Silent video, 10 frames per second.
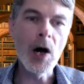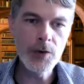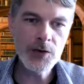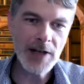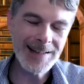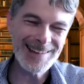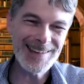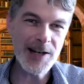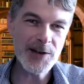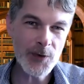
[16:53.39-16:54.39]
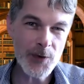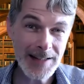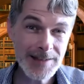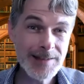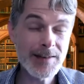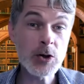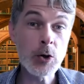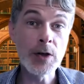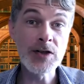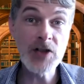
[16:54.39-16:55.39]
understanding the effects that
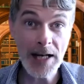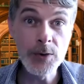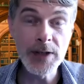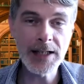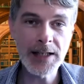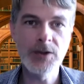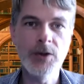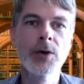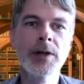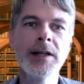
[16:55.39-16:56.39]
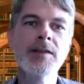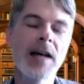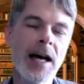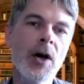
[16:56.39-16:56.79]
you are generating in your audience,